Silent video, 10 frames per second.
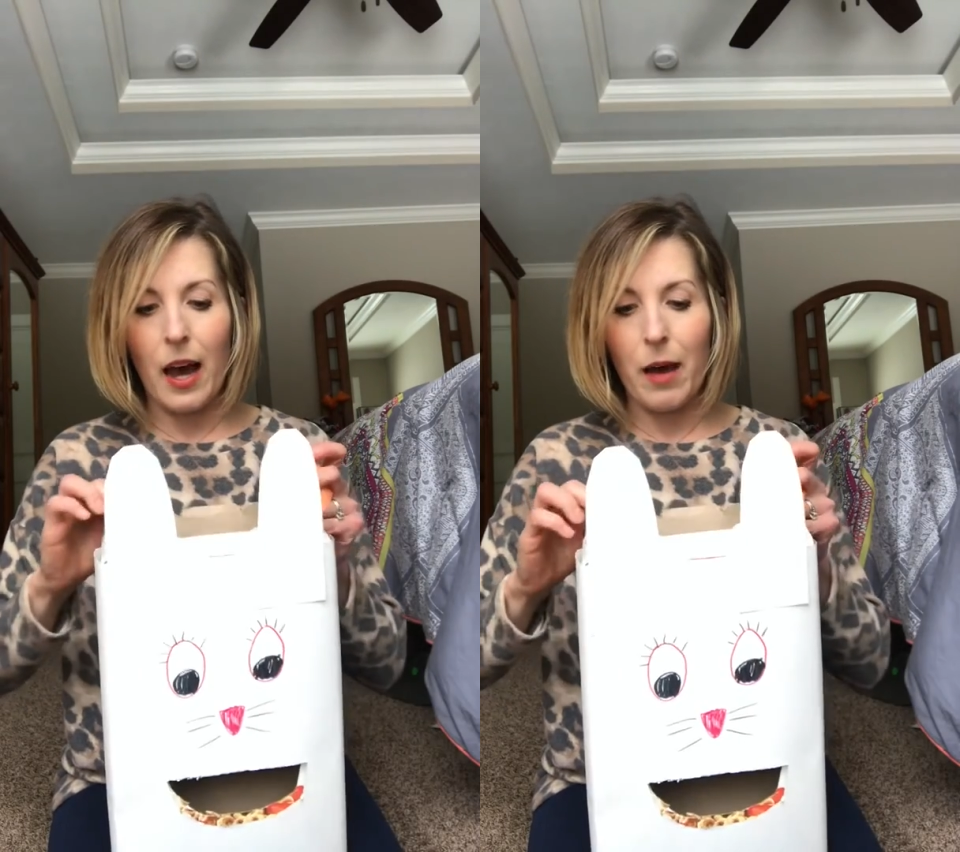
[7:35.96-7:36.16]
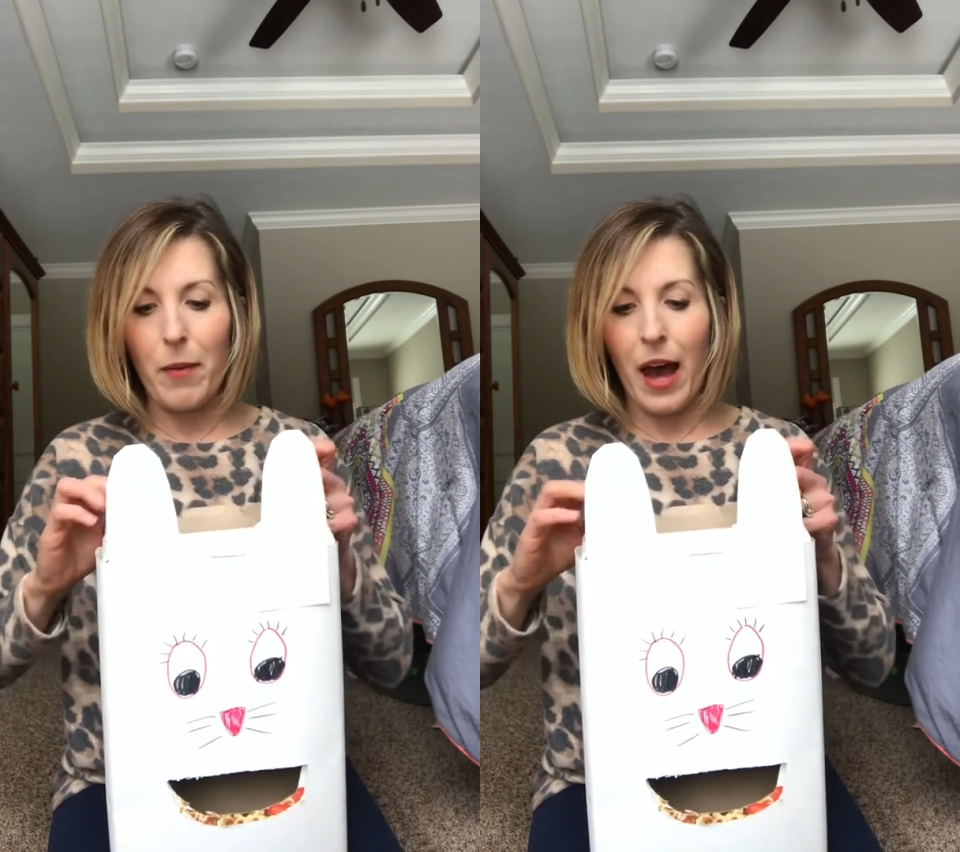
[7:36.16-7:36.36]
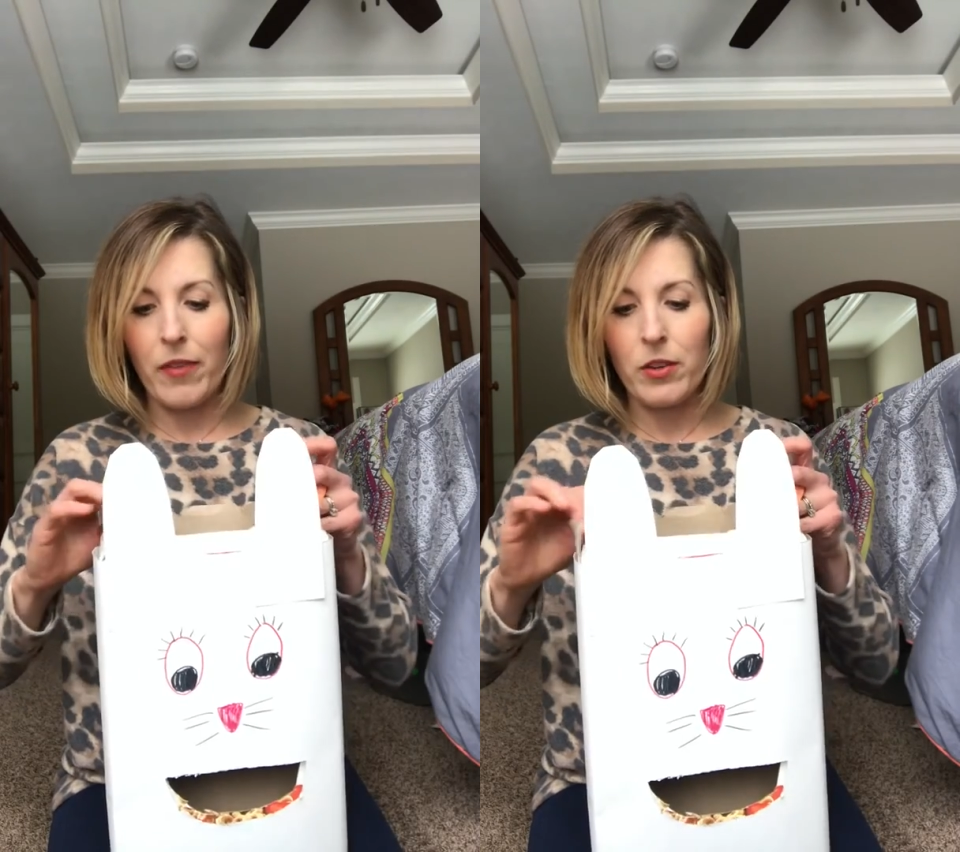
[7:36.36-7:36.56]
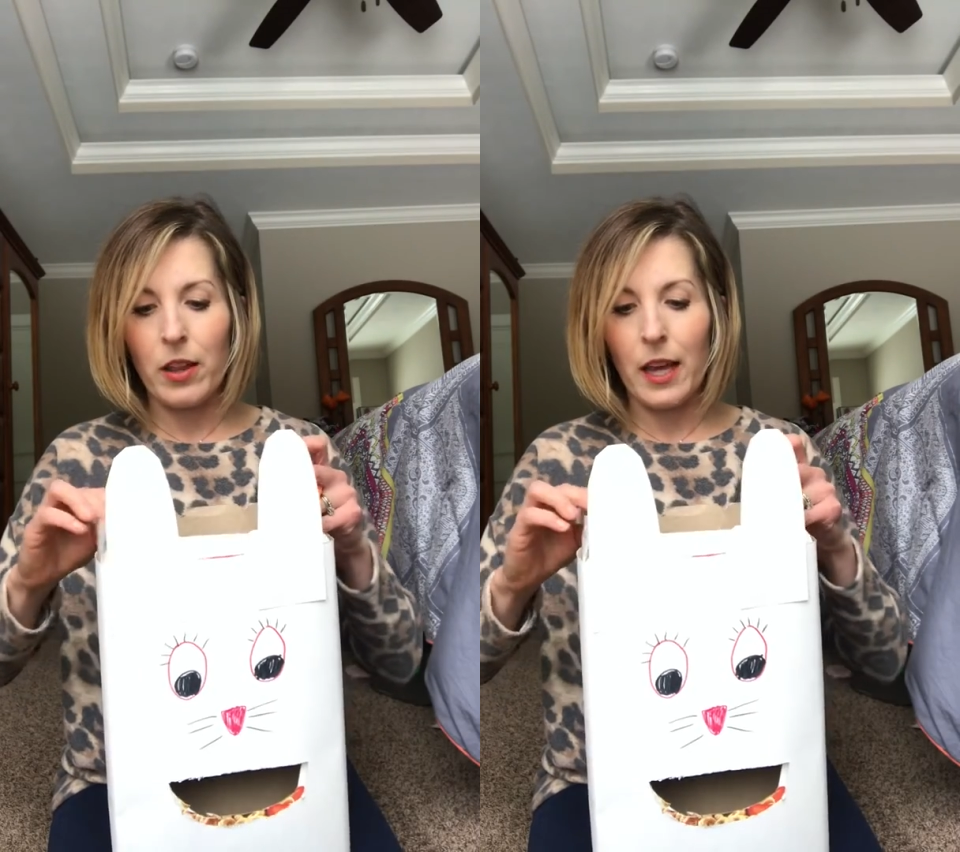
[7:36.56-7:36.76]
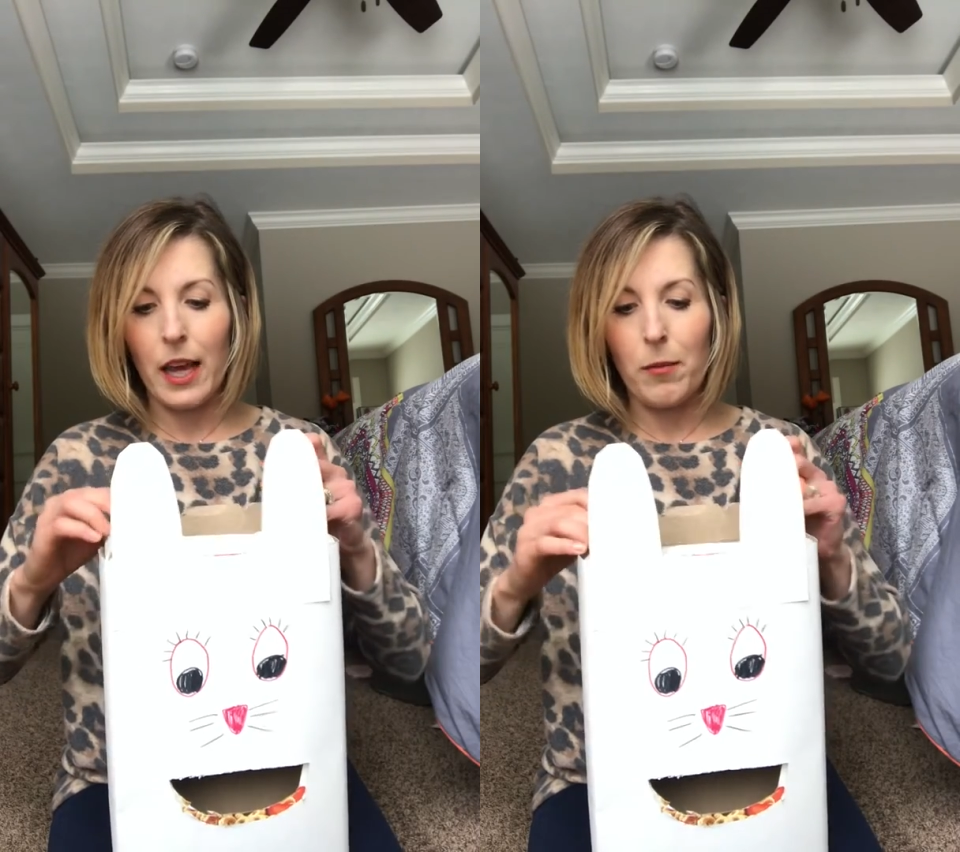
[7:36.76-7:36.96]
after the
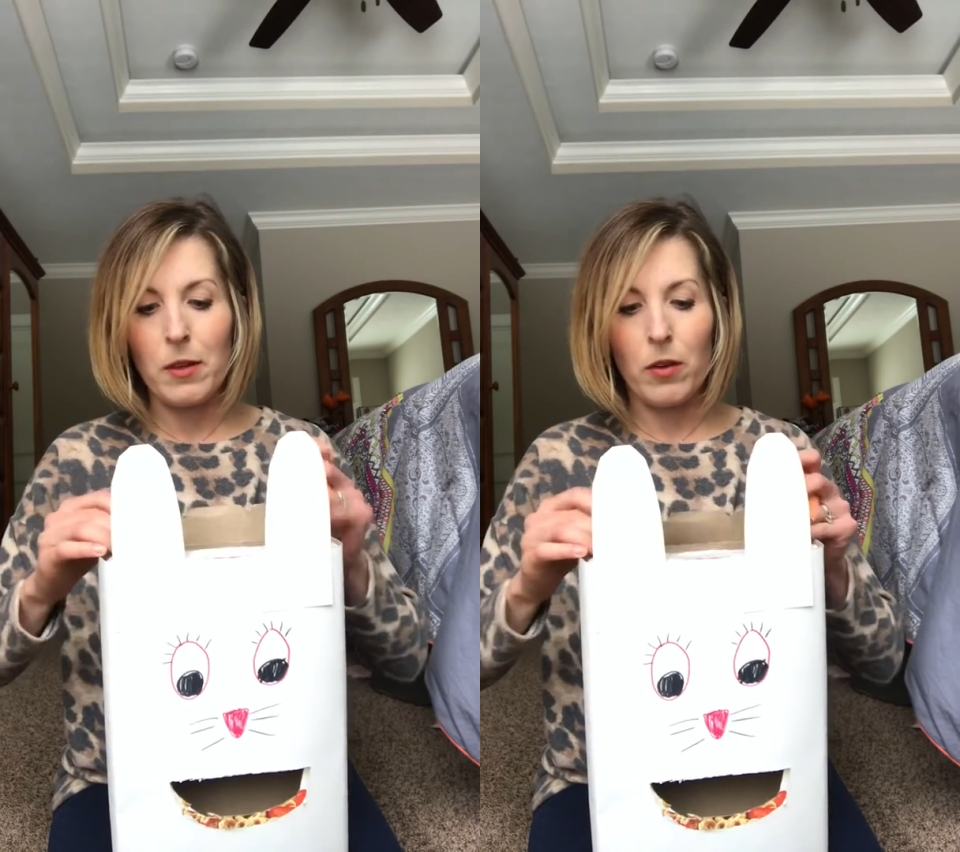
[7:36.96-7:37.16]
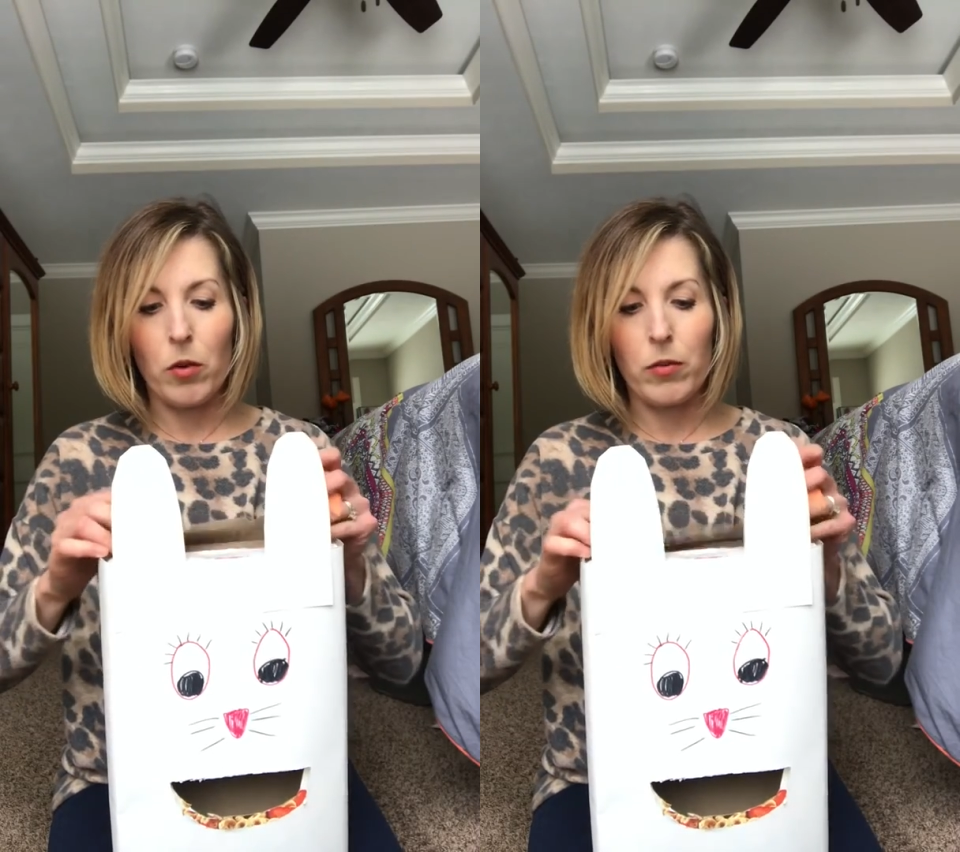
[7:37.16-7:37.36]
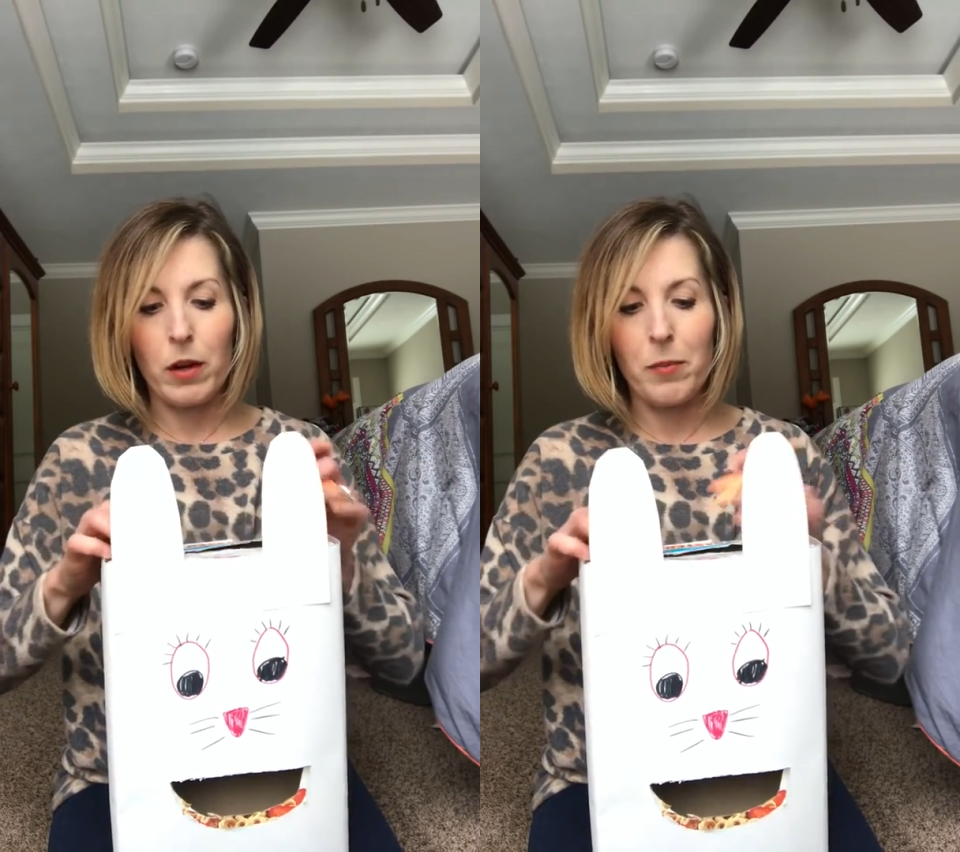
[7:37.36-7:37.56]
game is over,